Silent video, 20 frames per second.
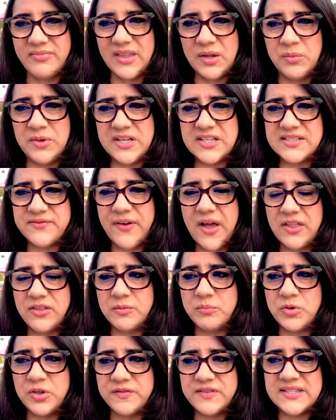When his father
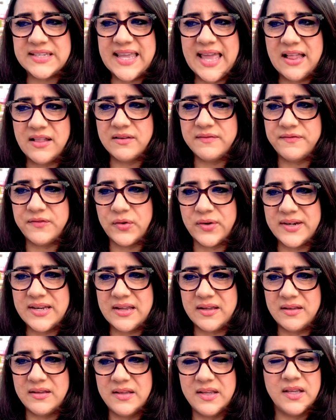moved to
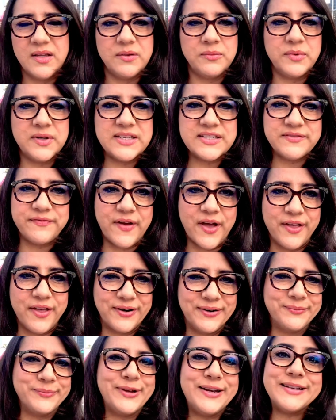California, when his father,
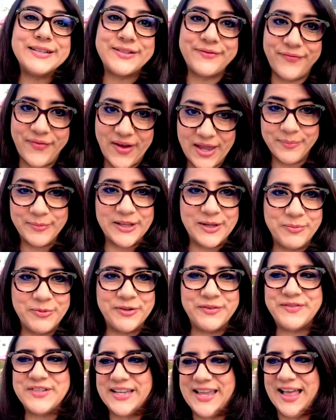when his family
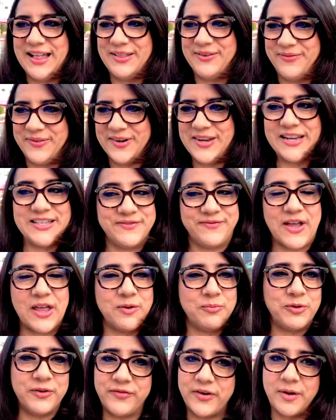moved to California, his
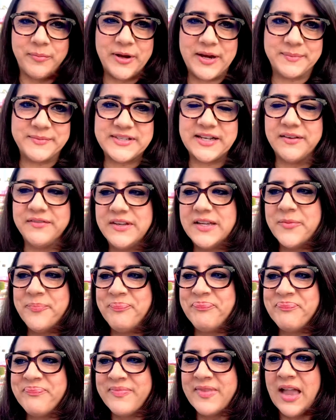father moved all by himself.
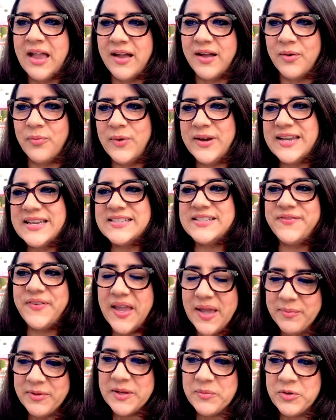When his
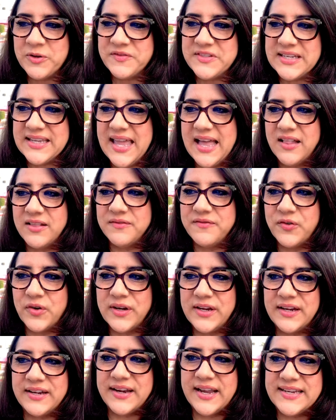family moved to
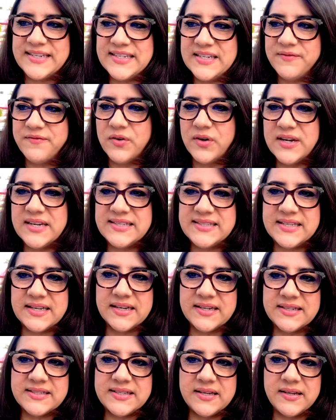California in
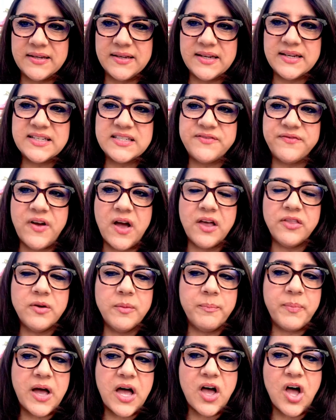1946, his father
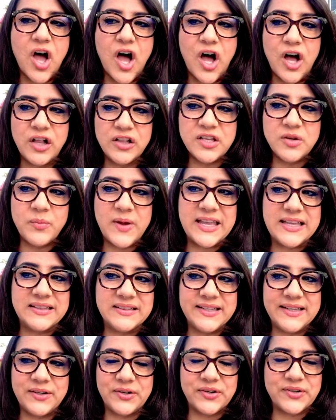bought Hollyway
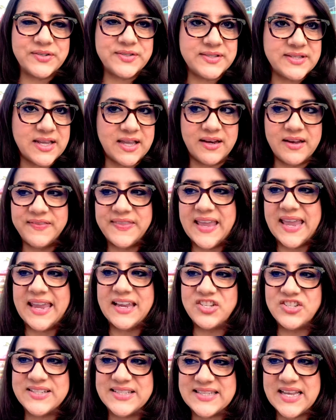Cleaners, and at the
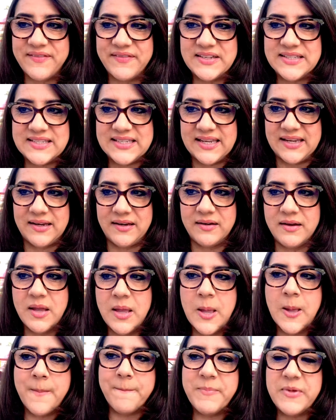age of 17,
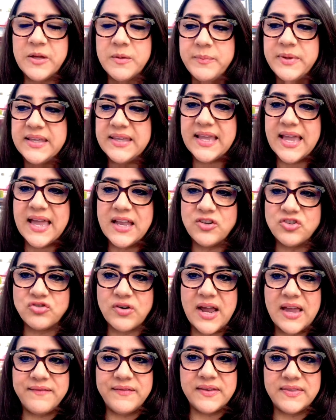Milt began
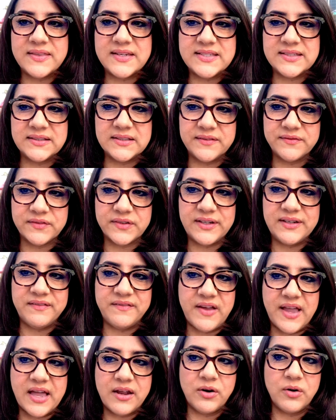driving the delivery
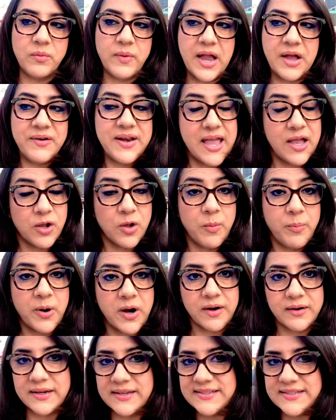van around Echo
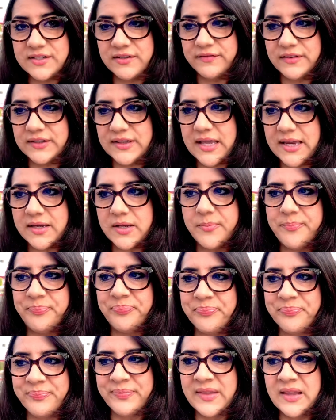Park in Silver Lake
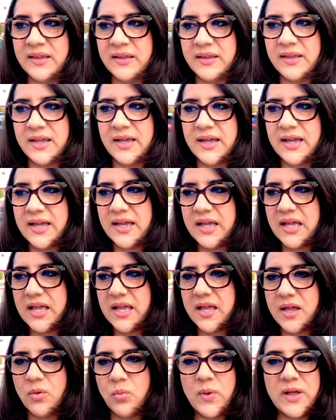
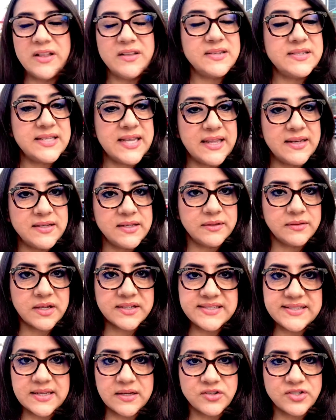uh, while attending
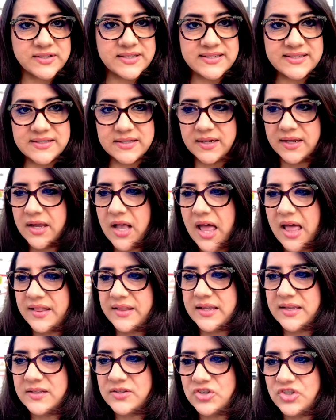Los Angeles City
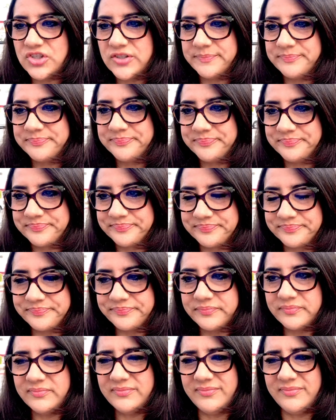College.
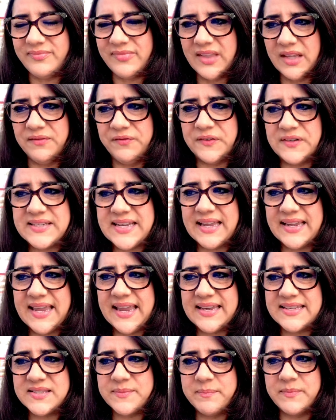For
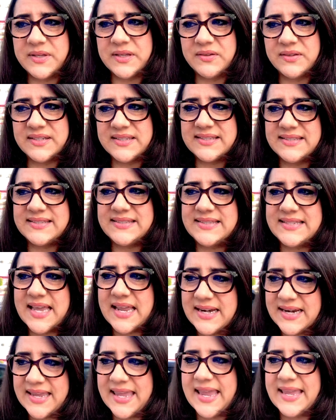decades, Milt
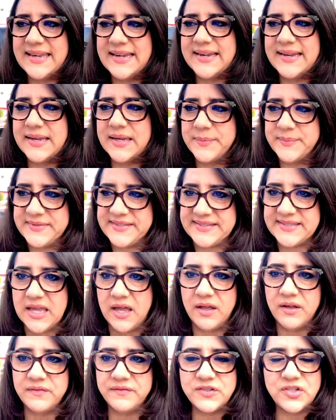dedicated
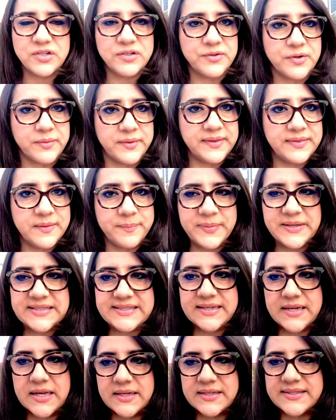himself to growing the
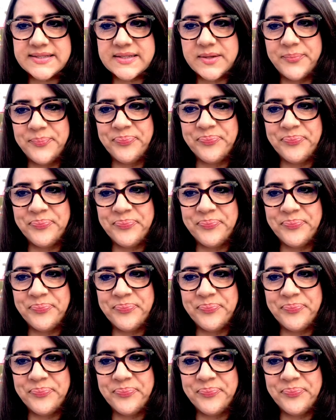business.